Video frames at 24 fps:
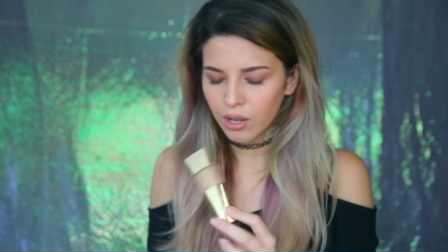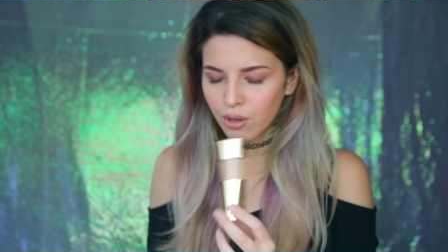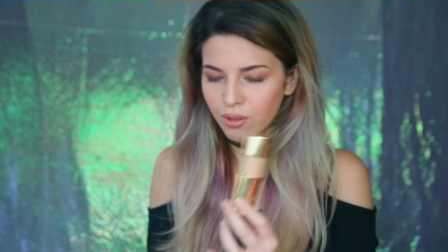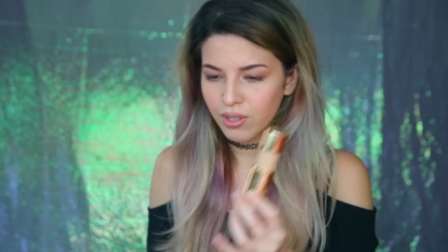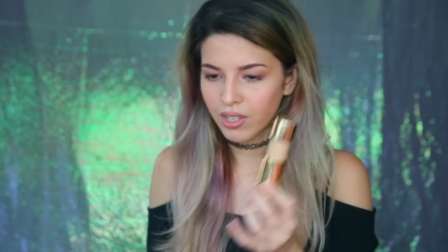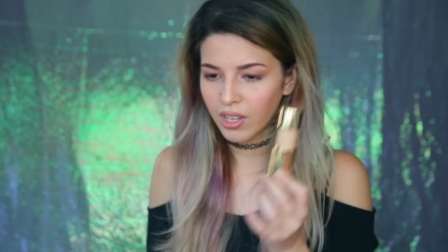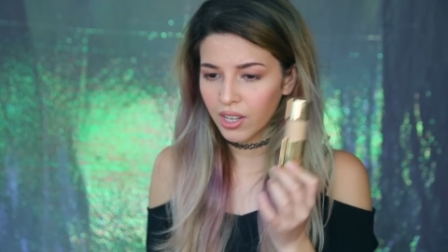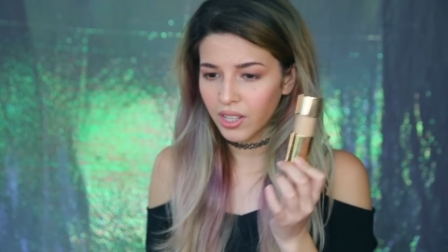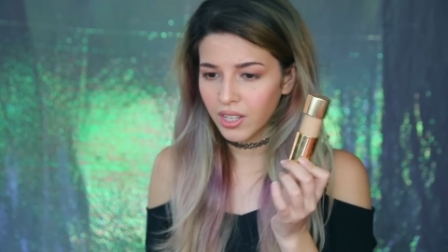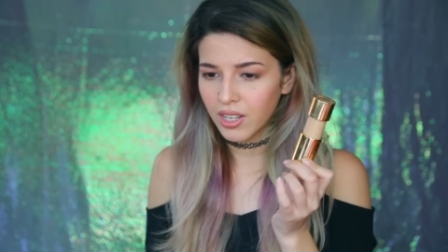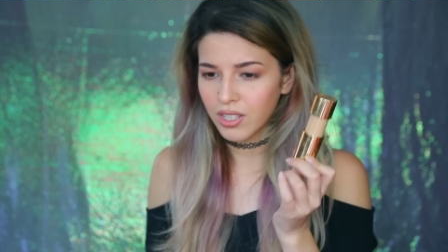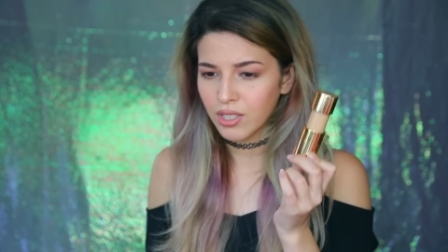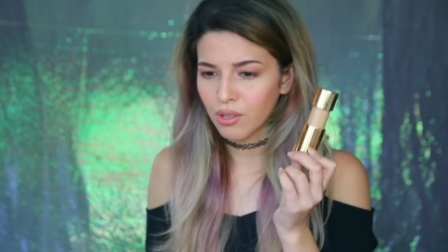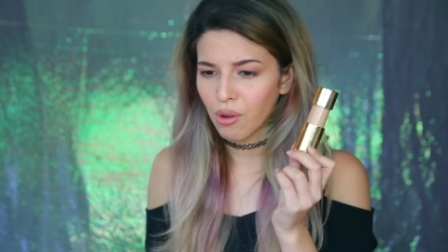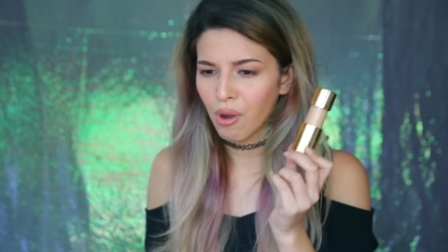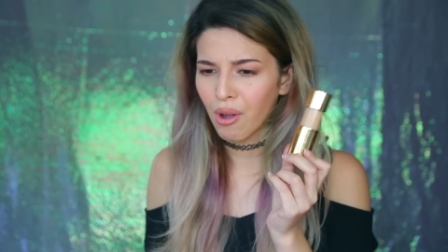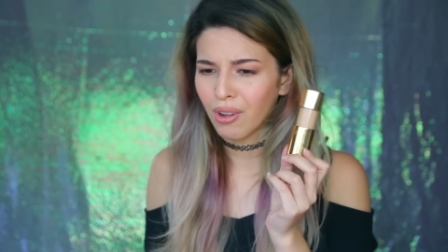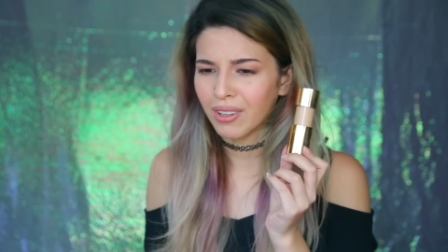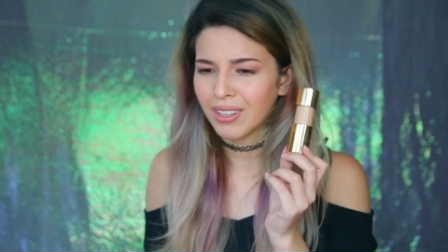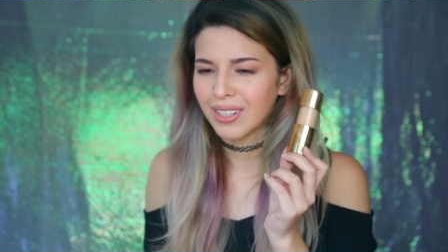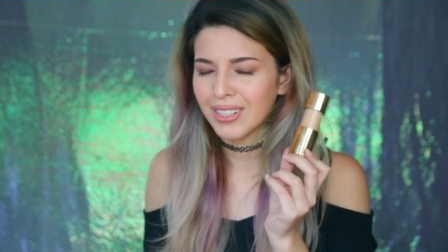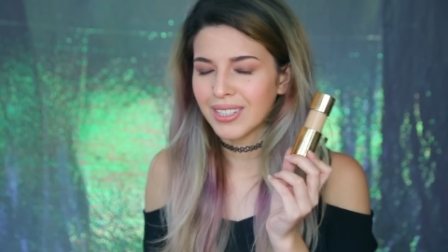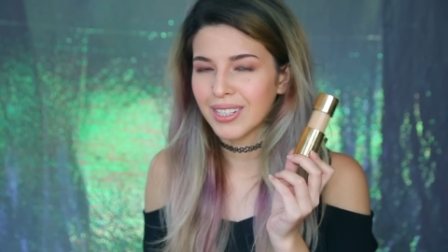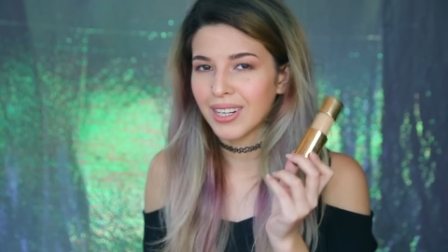using this
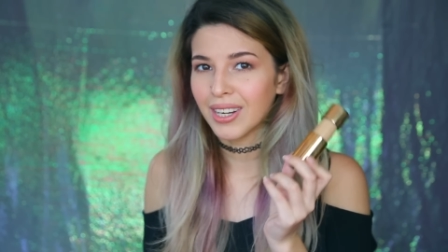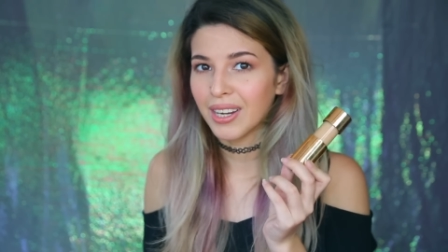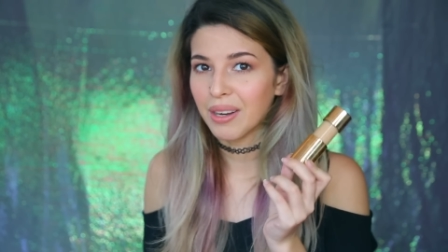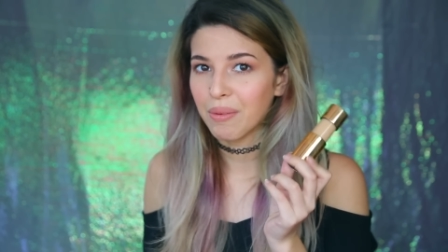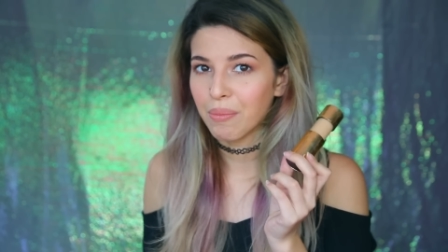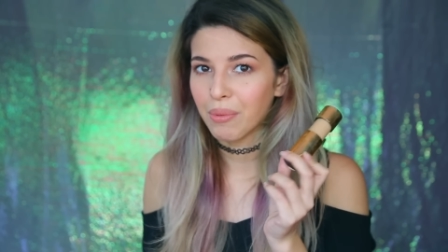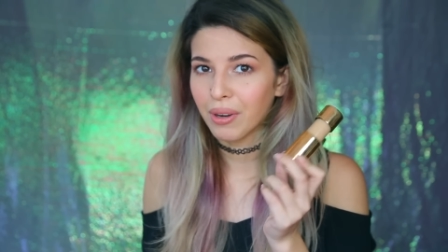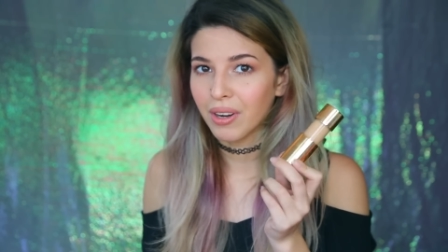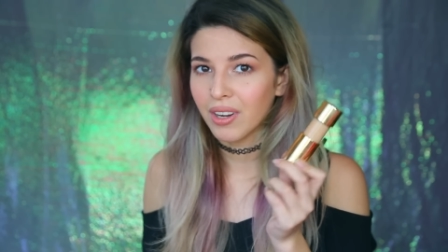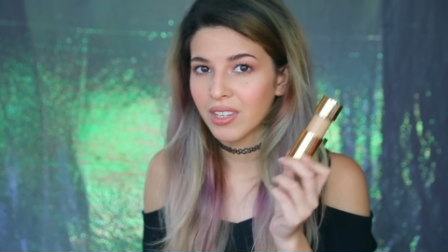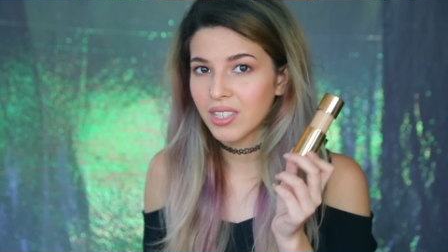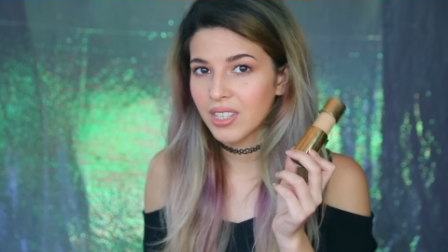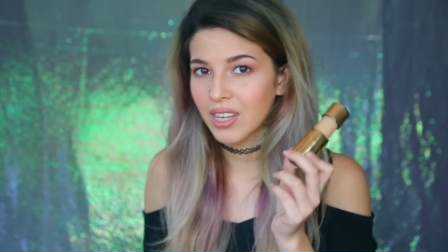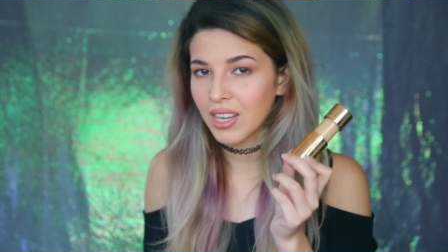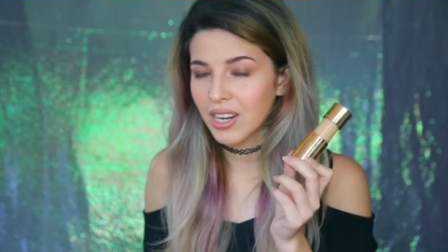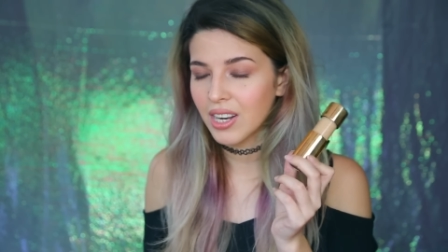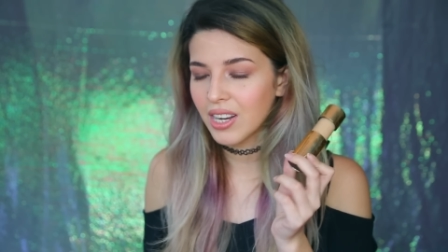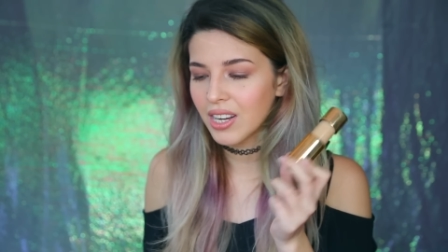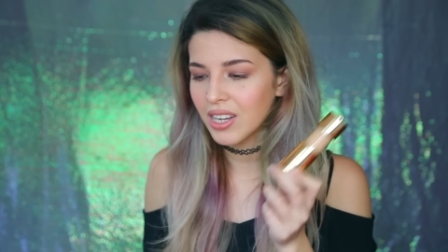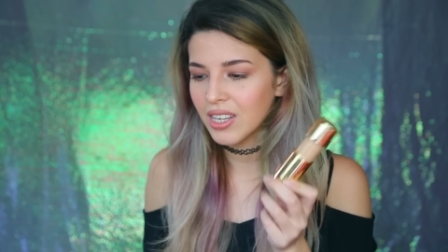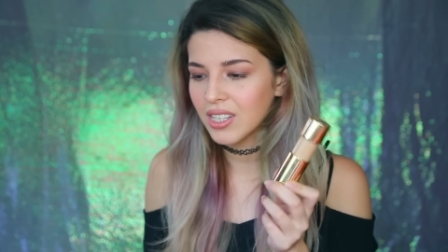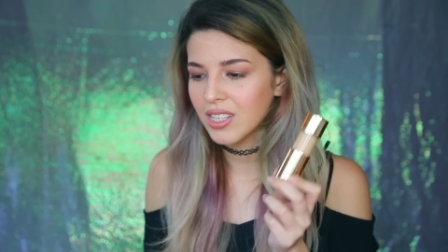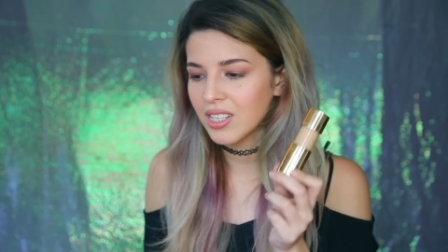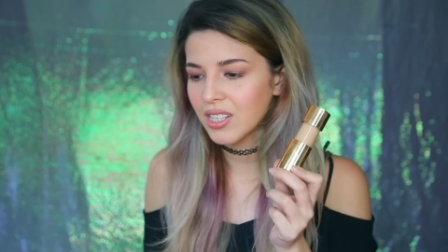all the time because it
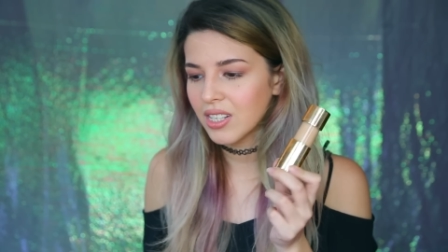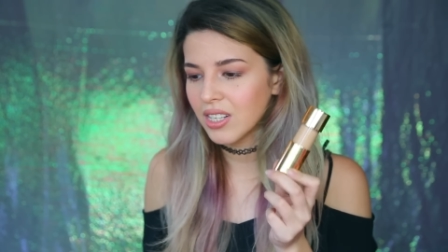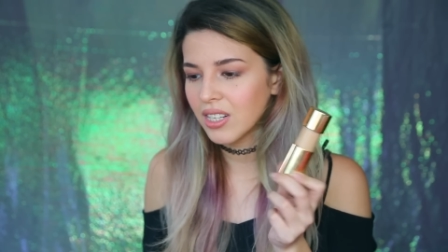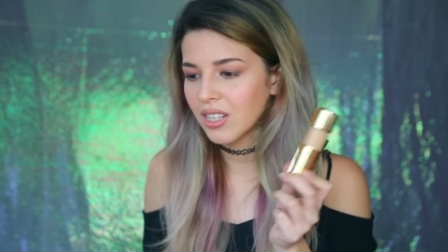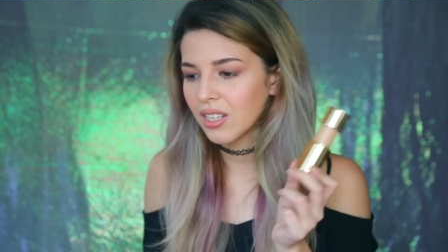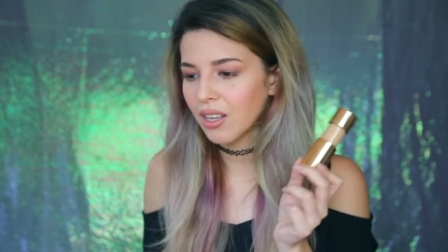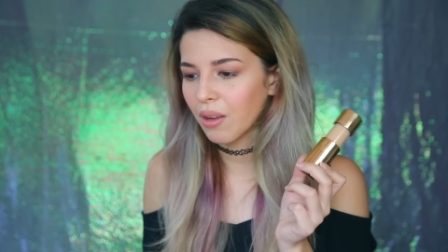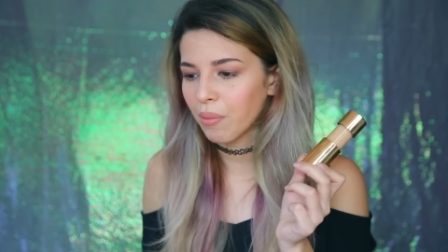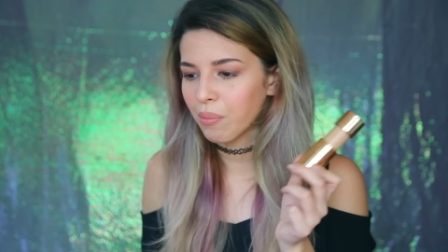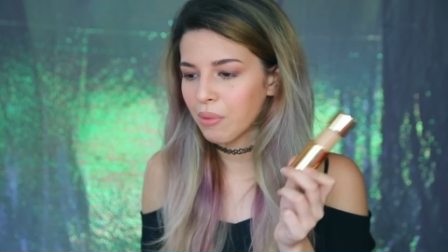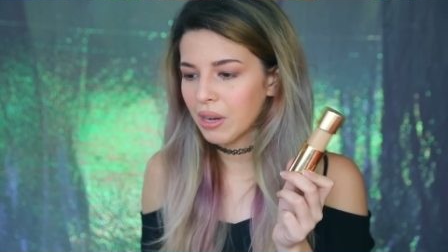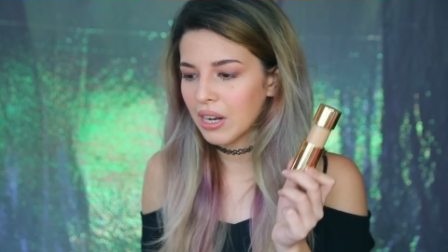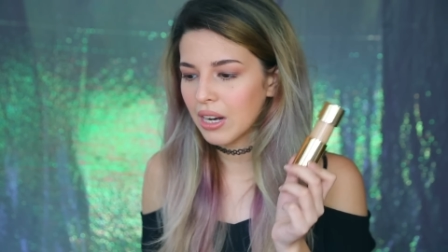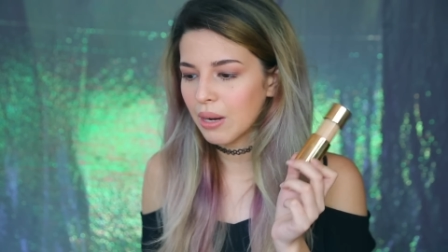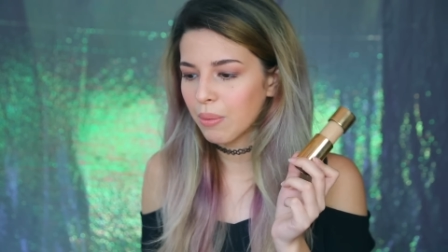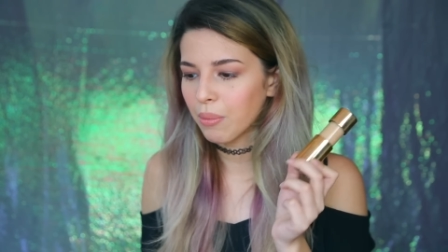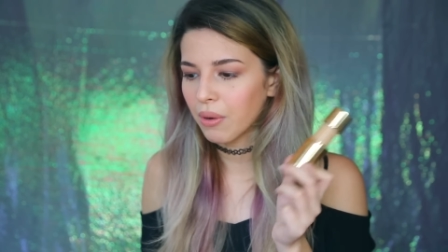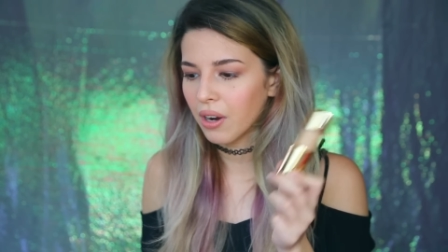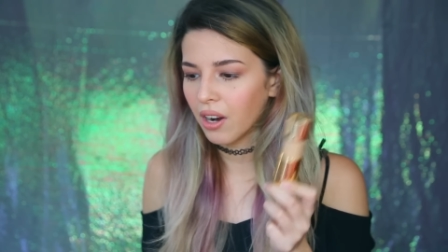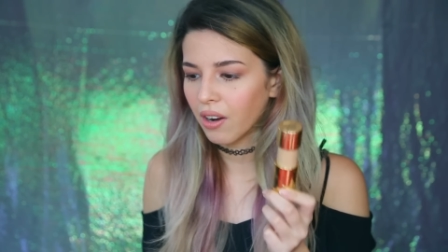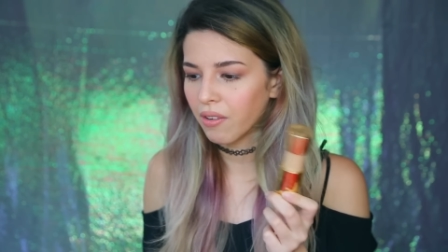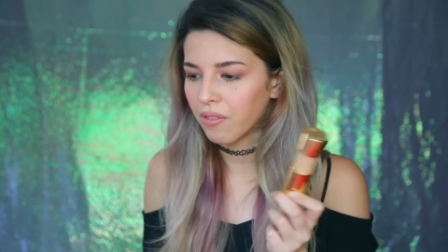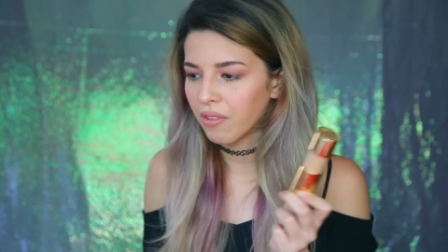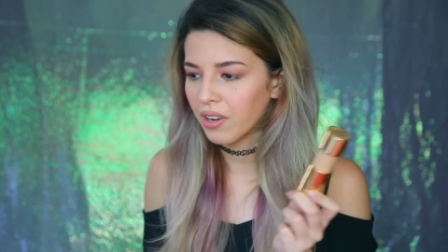is still a
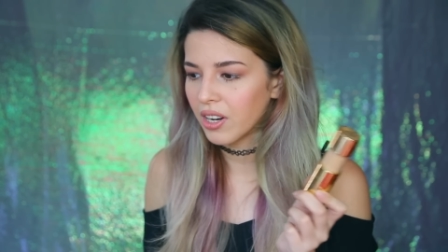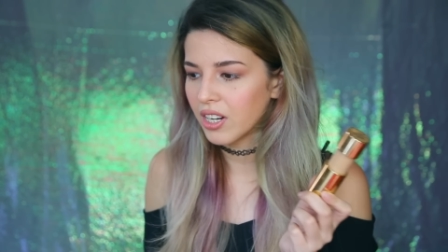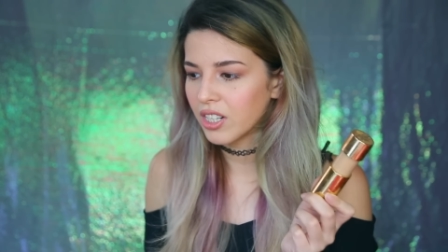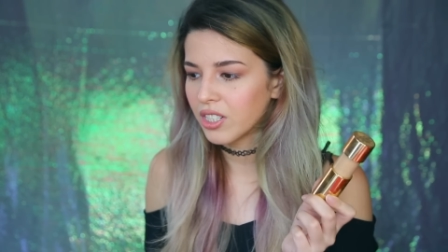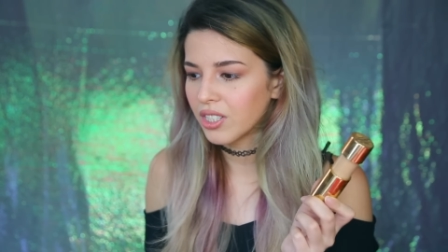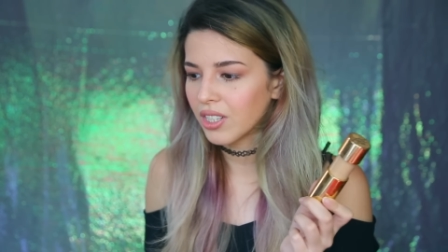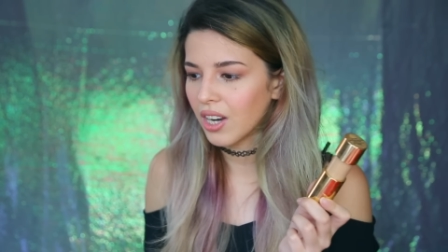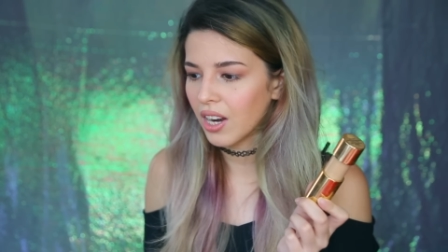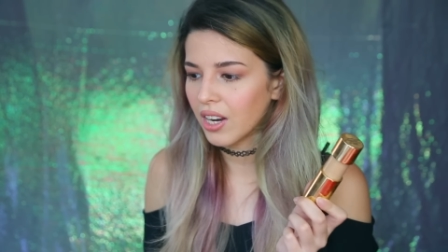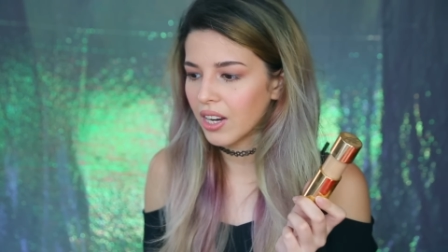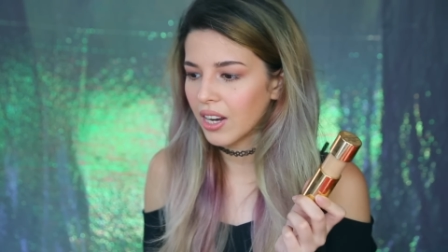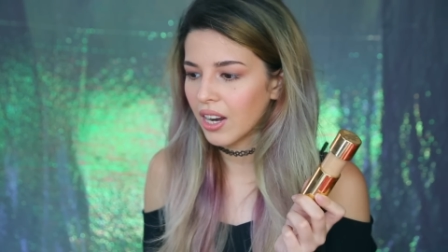medium coverage.